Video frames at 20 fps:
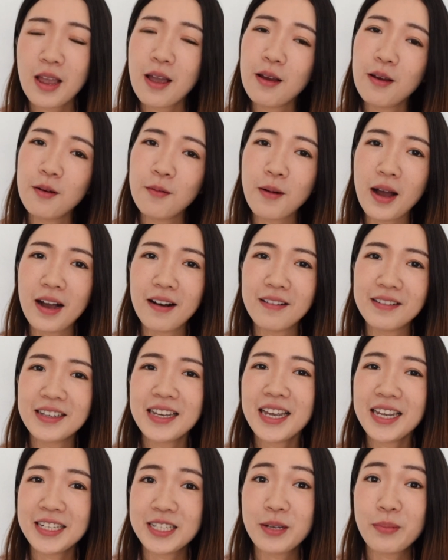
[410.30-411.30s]
Well,
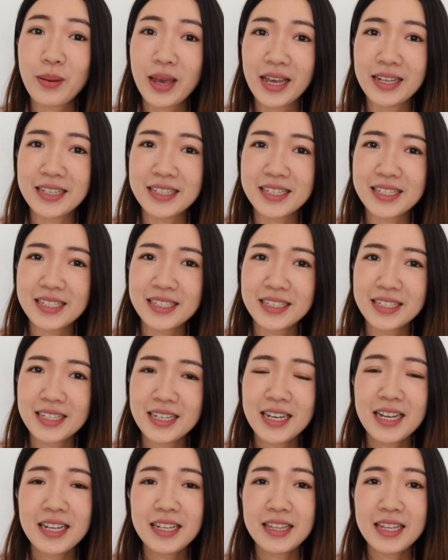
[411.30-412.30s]
it depends.
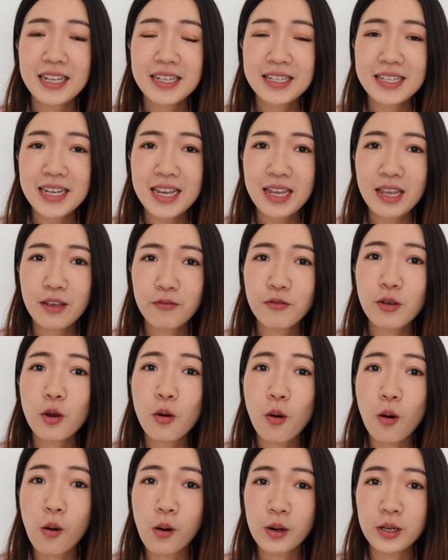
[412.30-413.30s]
Let's say if you
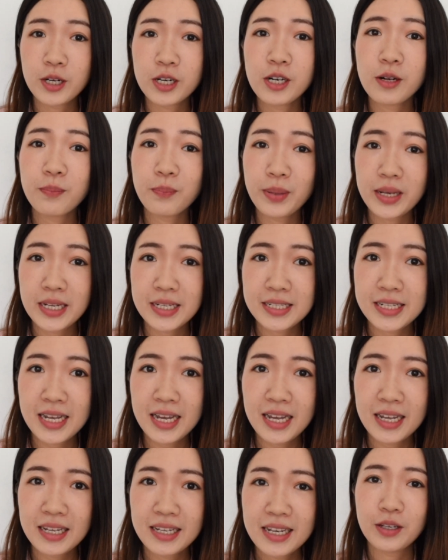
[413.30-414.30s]
ordered
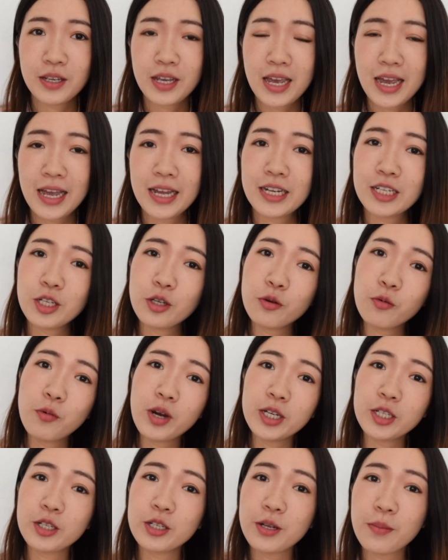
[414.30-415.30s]
pizza and you
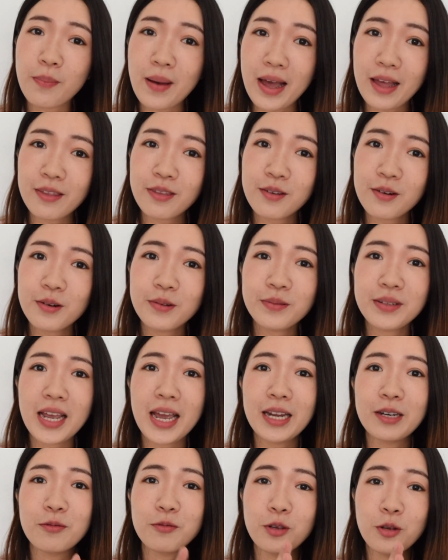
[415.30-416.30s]
went to the bathroom
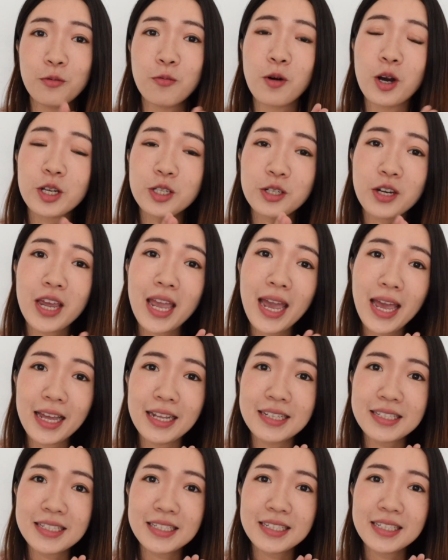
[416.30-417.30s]
and you washed your
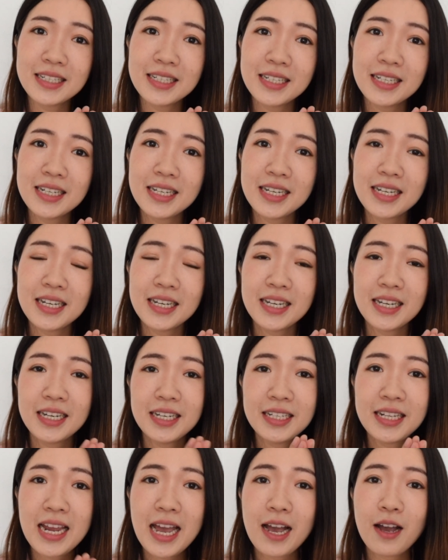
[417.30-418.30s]
hands.
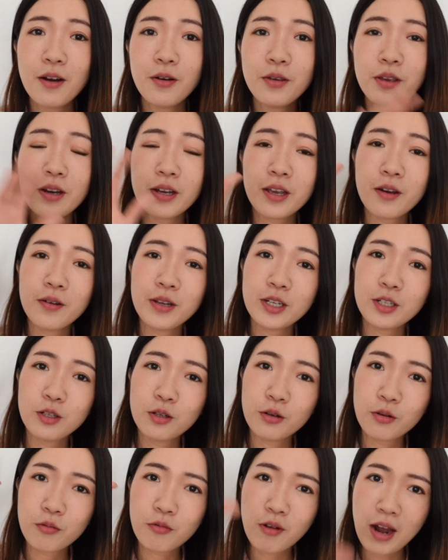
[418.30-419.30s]
Now you're going to
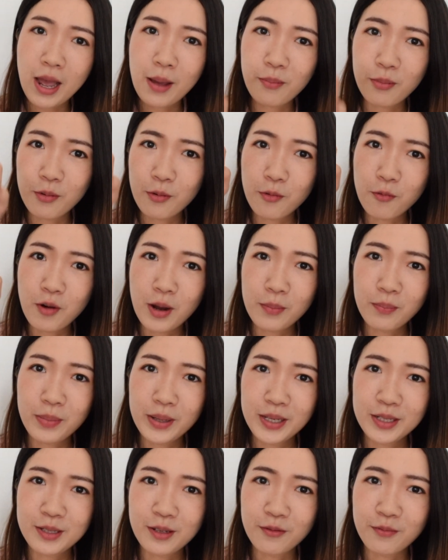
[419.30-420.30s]
grab one
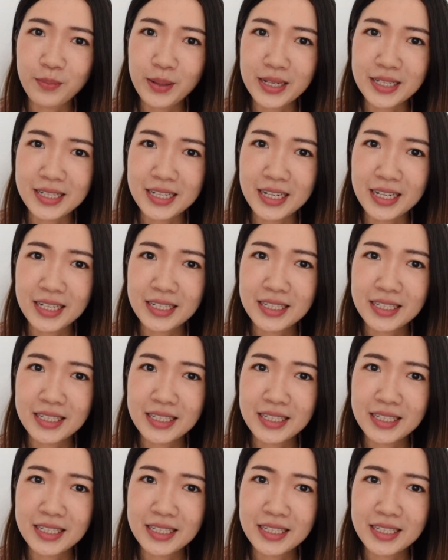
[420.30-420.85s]
piece of pizza.